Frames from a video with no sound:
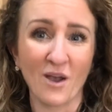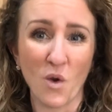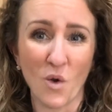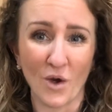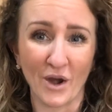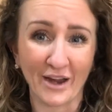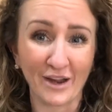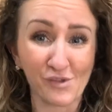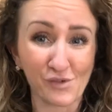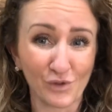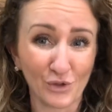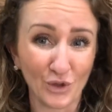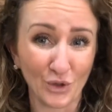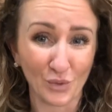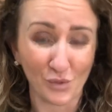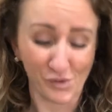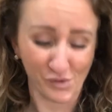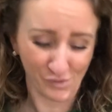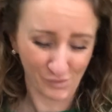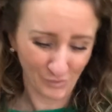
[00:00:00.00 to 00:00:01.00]
or
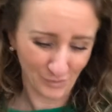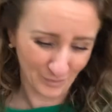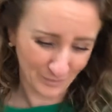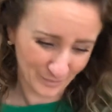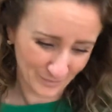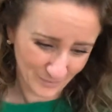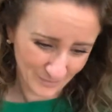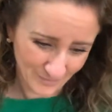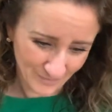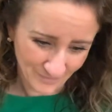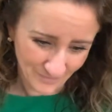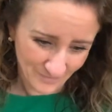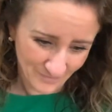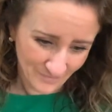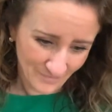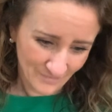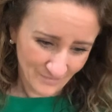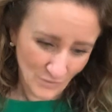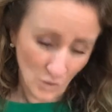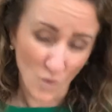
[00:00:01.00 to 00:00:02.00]
excuse,
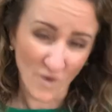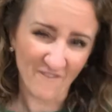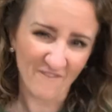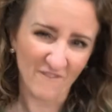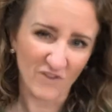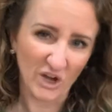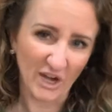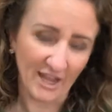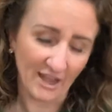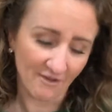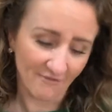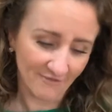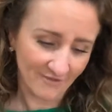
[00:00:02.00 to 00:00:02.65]
or forgive.